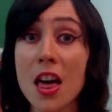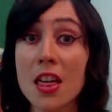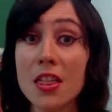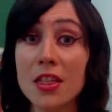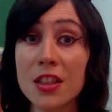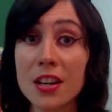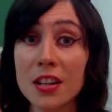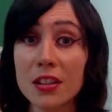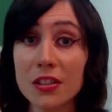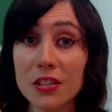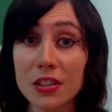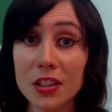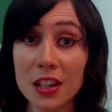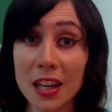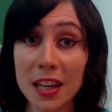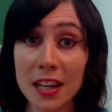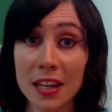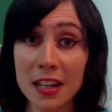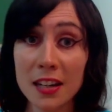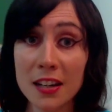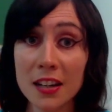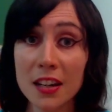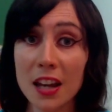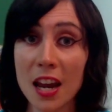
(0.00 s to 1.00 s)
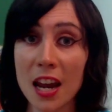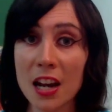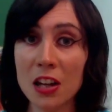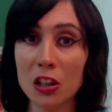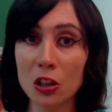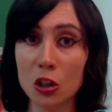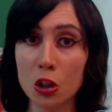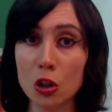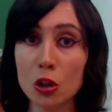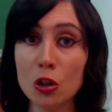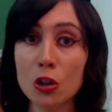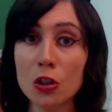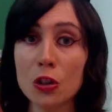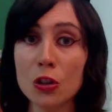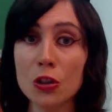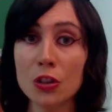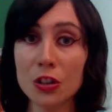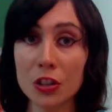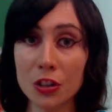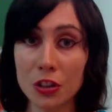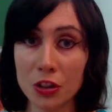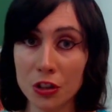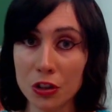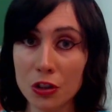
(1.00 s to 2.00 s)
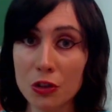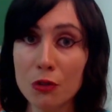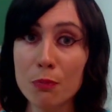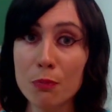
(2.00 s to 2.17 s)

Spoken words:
this kid can learn to do